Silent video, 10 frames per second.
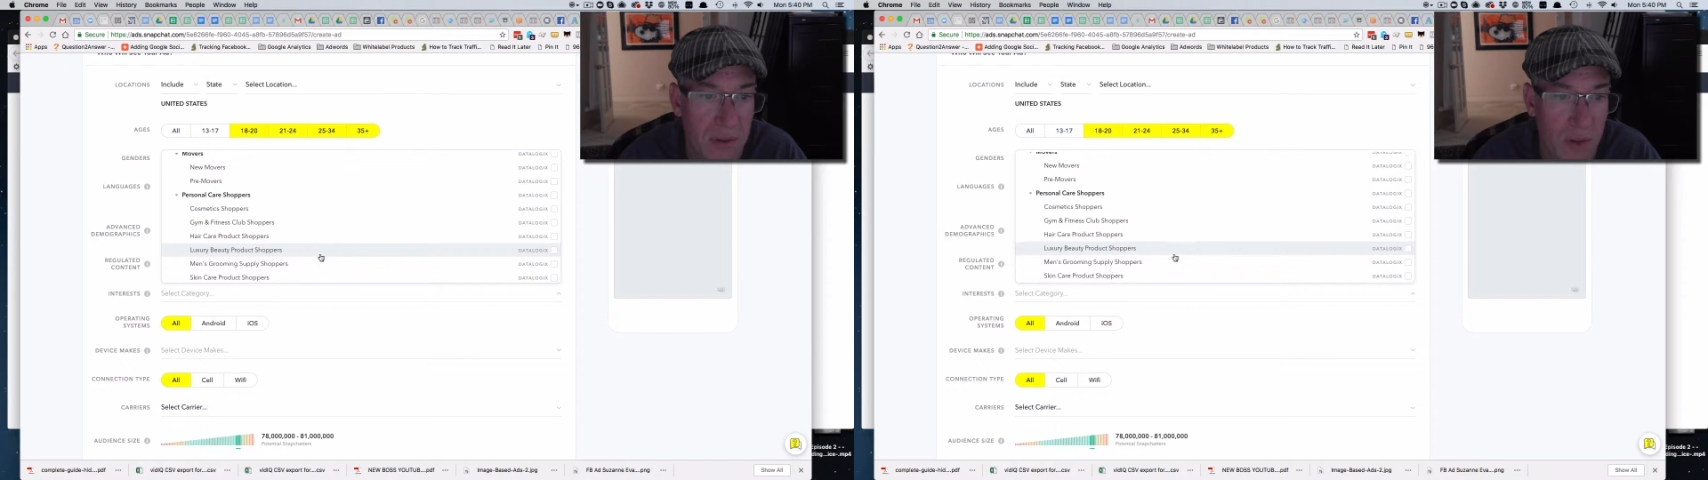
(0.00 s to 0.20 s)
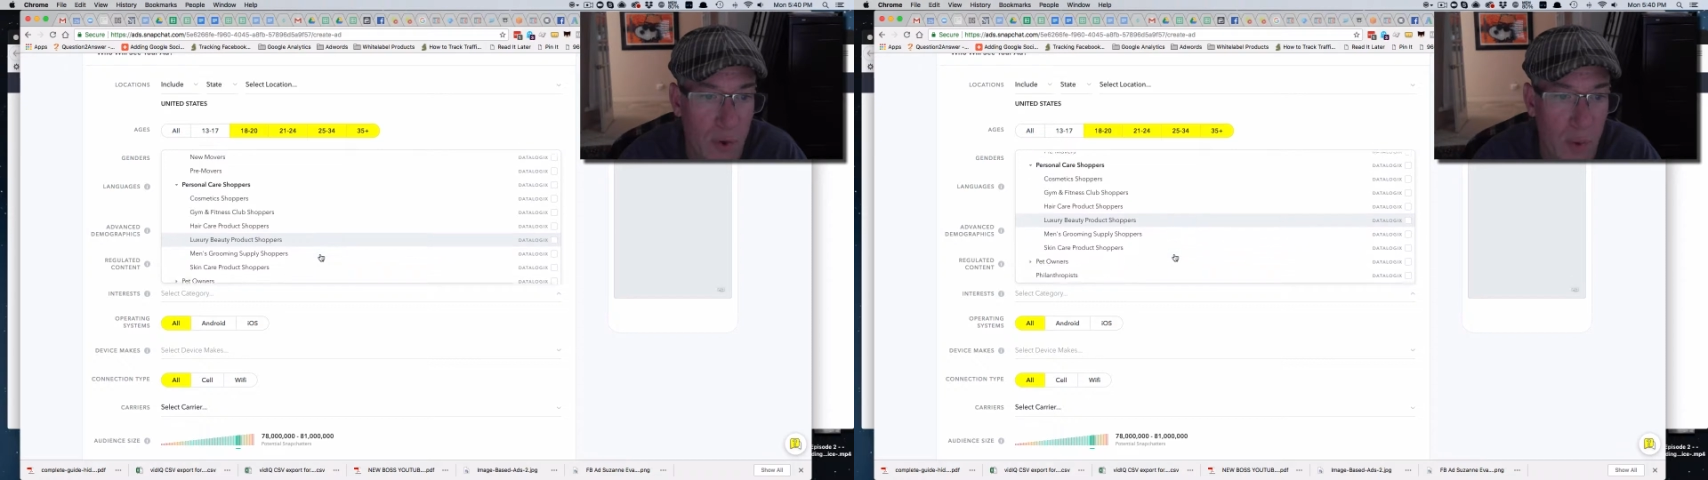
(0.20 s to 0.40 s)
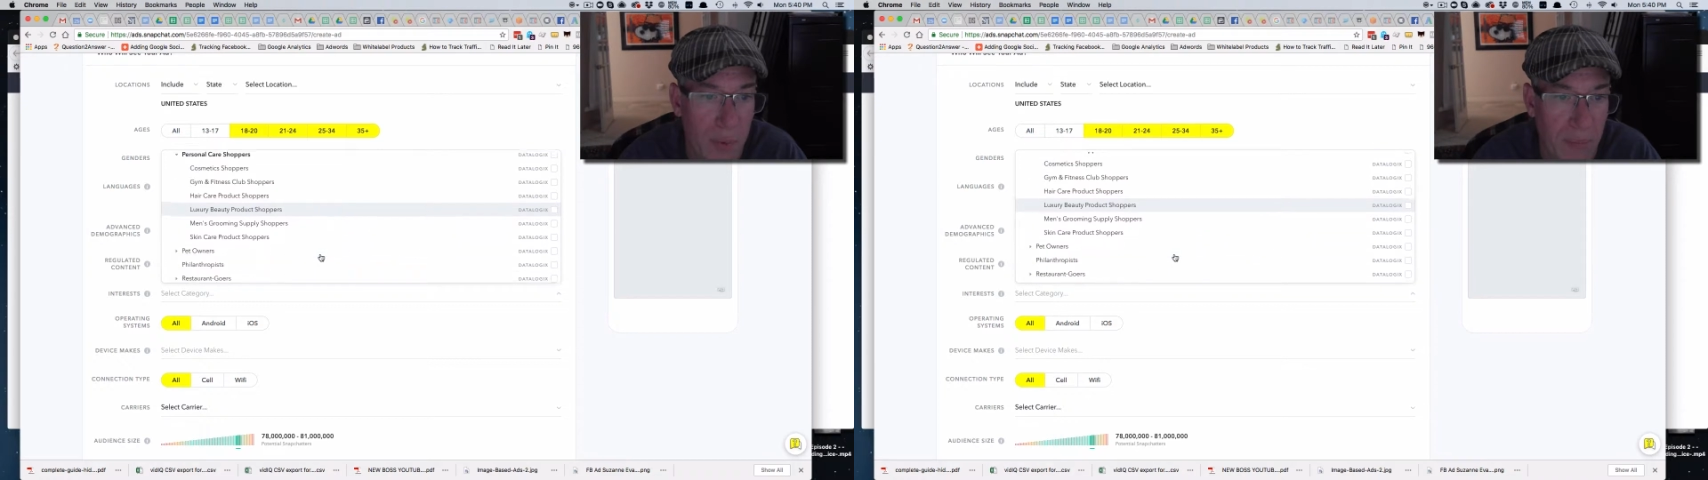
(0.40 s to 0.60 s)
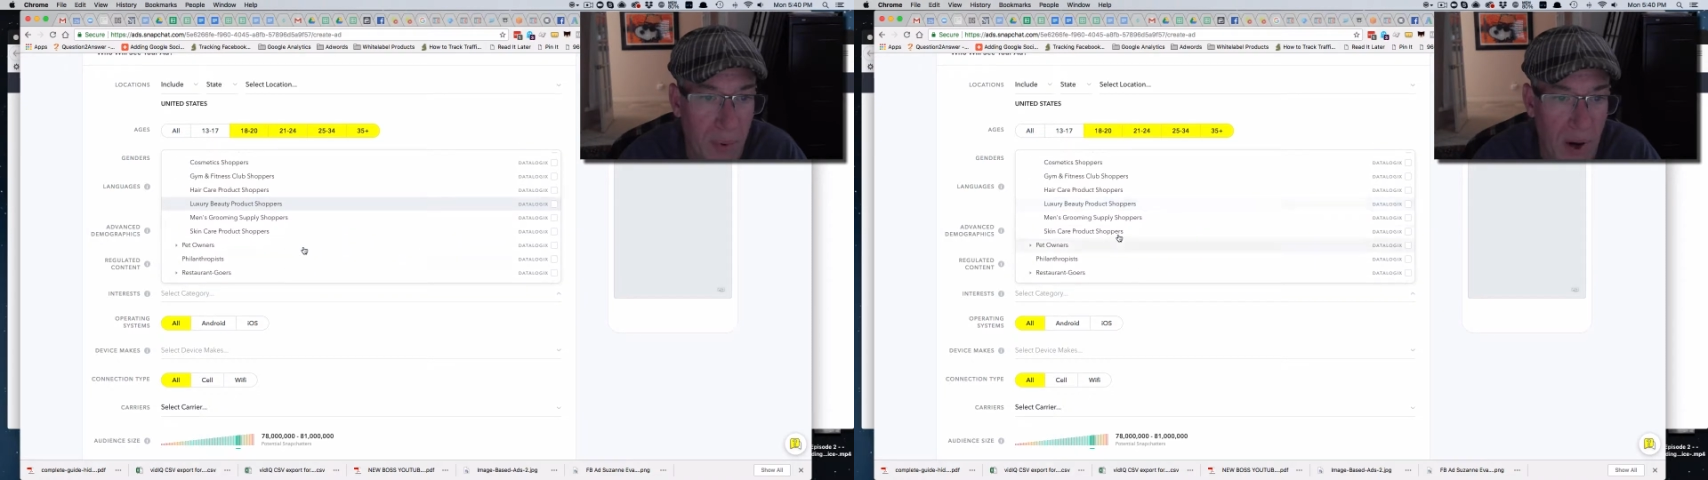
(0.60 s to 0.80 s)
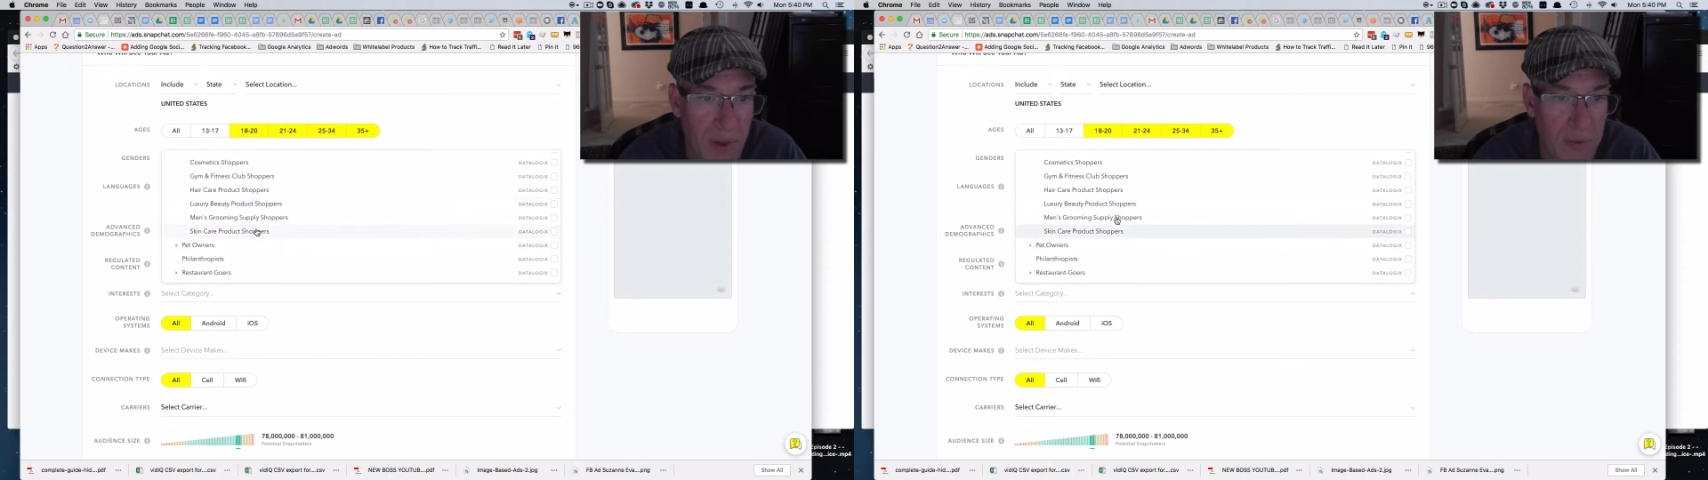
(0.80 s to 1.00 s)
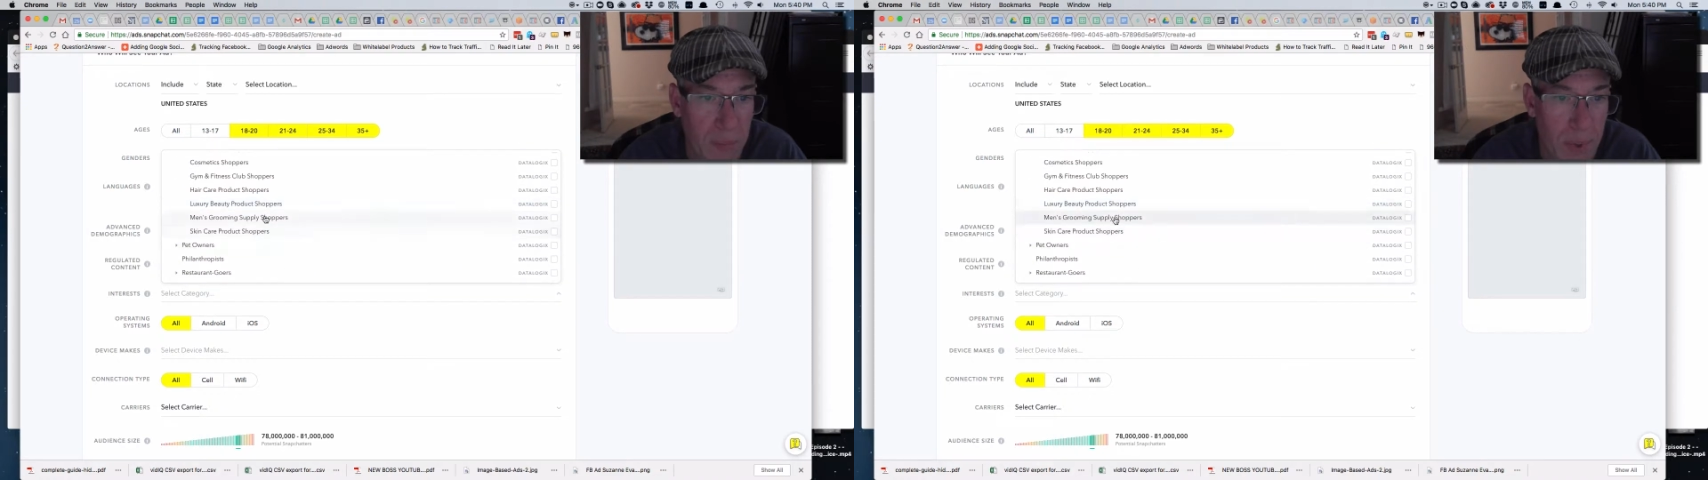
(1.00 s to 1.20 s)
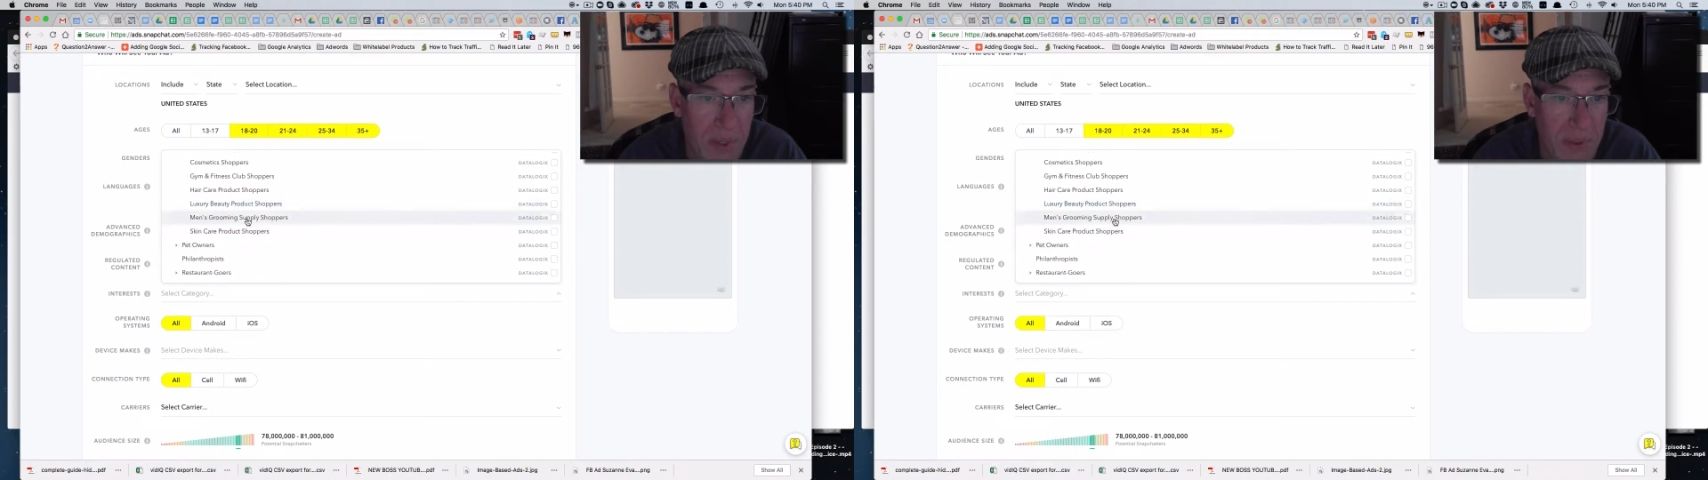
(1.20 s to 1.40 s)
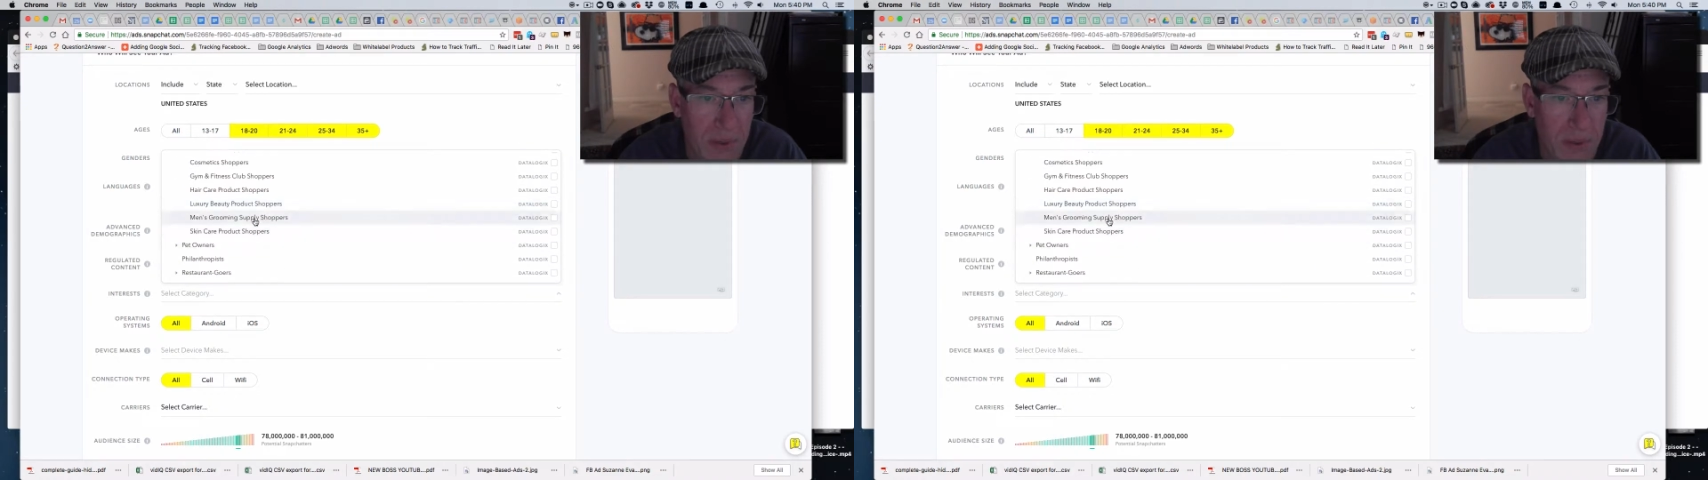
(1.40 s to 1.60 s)
grooming products for
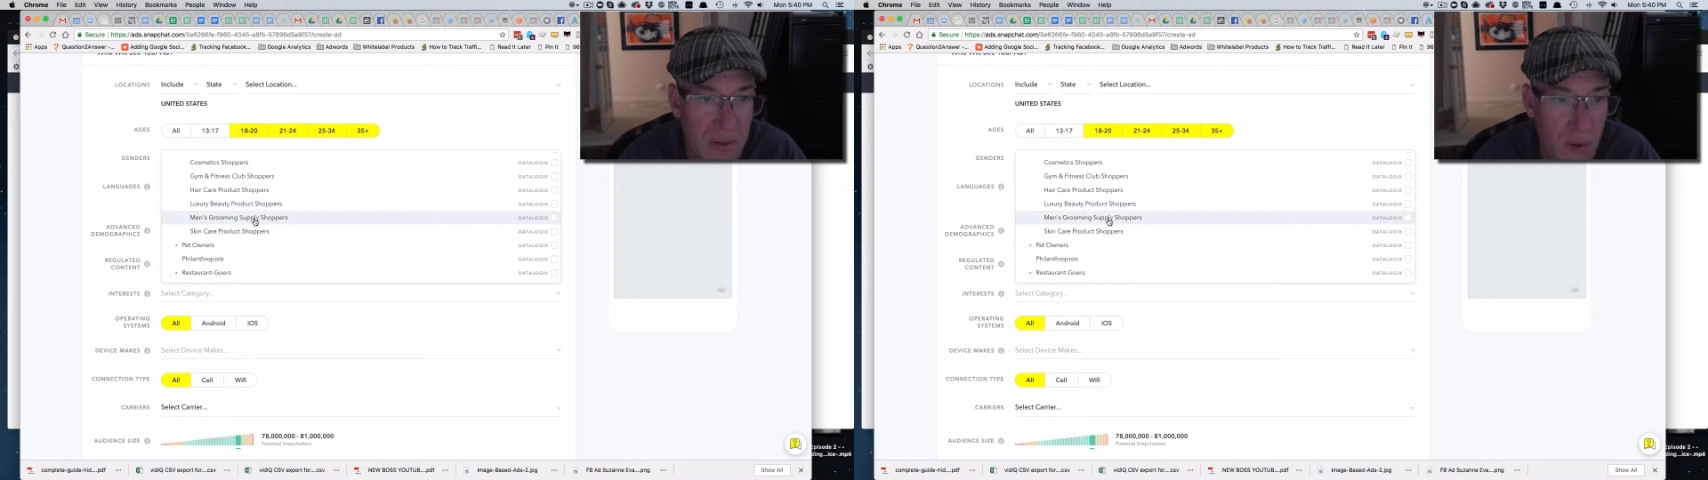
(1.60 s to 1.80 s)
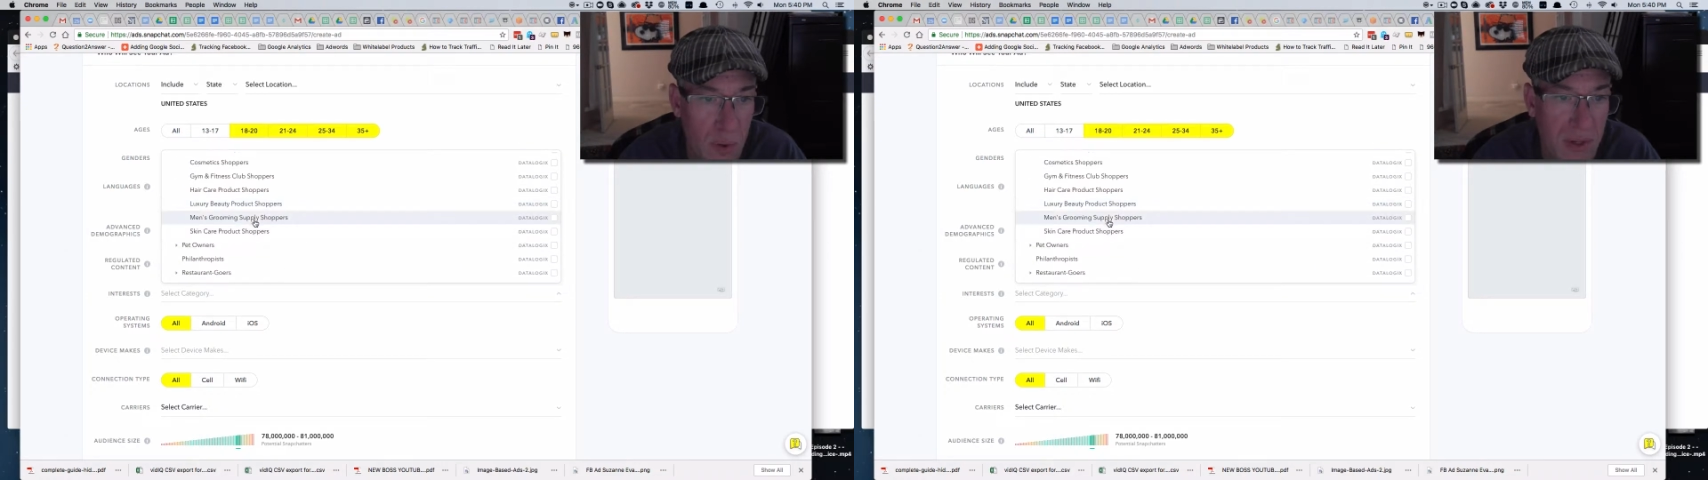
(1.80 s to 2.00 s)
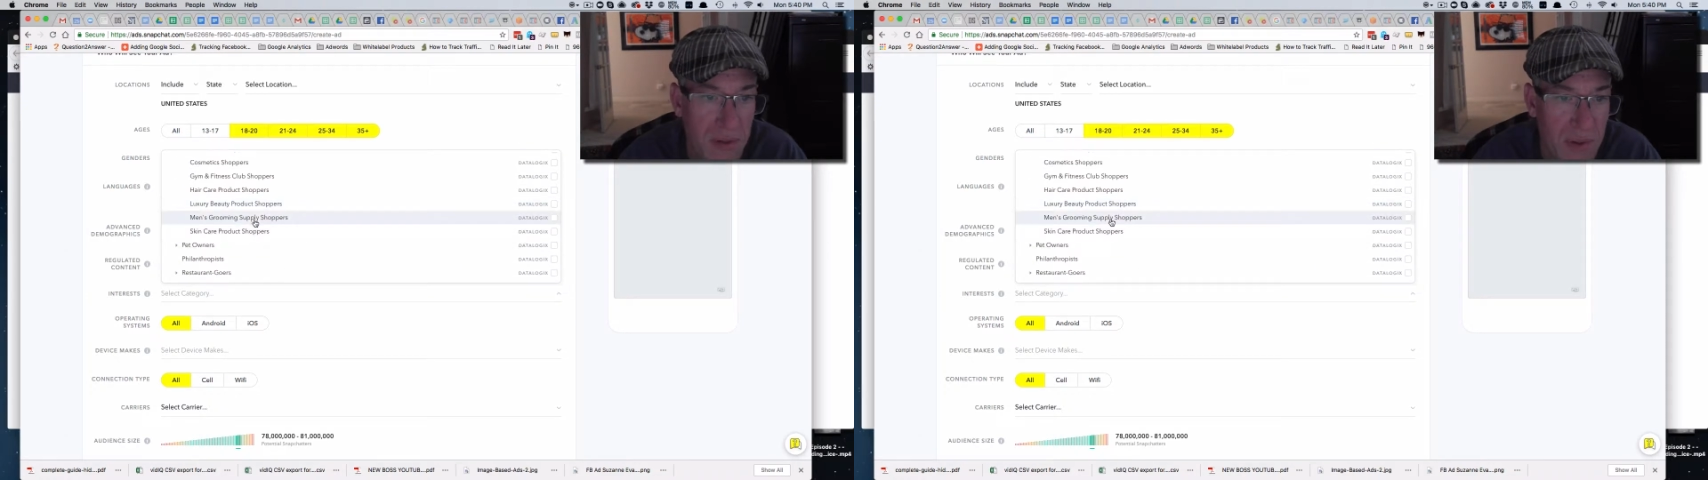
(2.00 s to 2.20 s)
men's grooming,